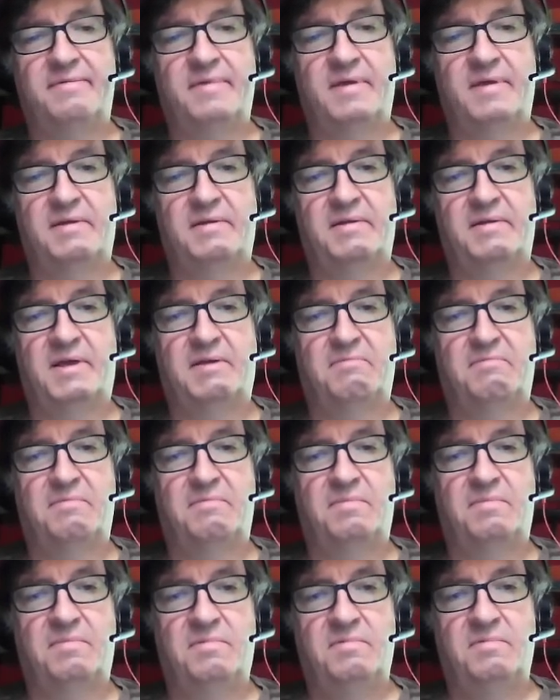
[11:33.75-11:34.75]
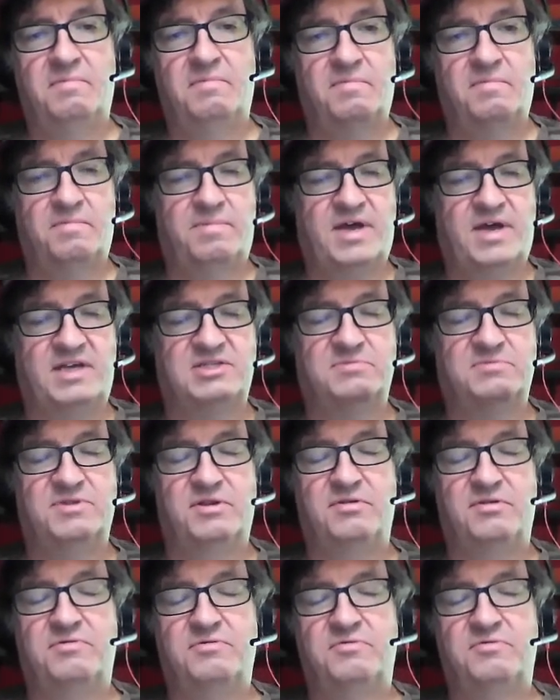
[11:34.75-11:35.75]
and, and
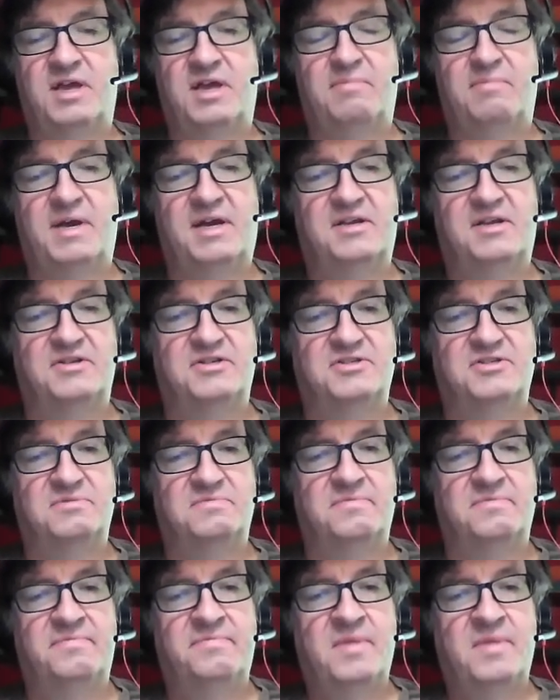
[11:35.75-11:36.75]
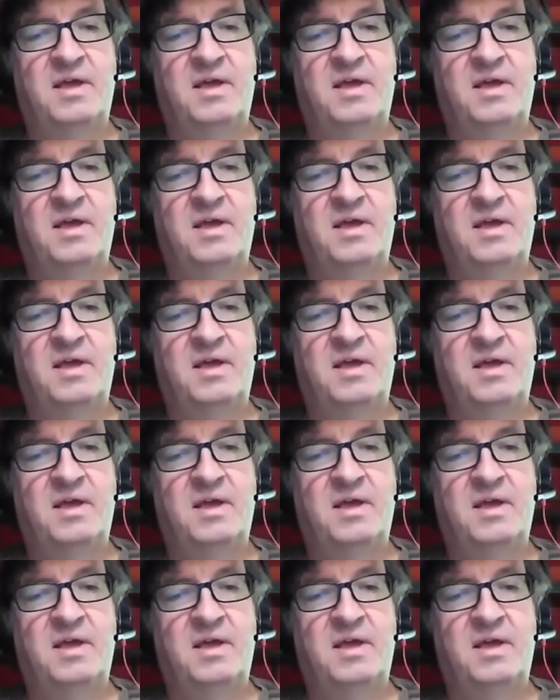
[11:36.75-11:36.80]
possibly through that mechanism.